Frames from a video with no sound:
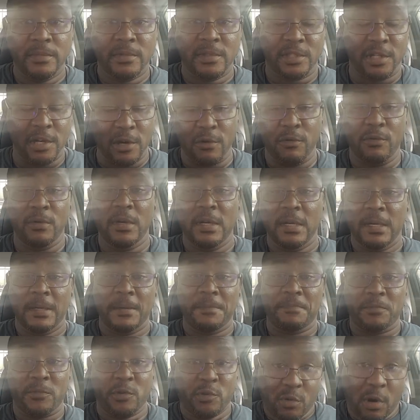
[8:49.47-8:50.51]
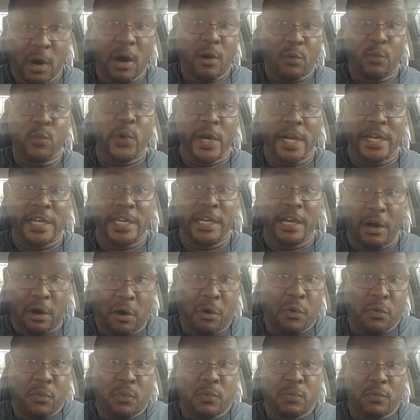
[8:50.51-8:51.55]
So you already
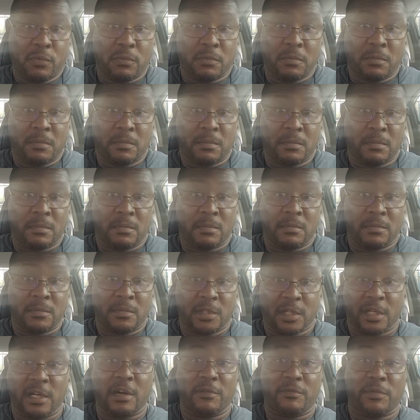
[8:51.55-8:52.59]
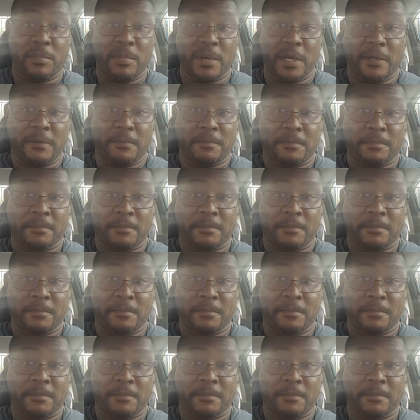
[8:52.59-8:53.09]
owe the government,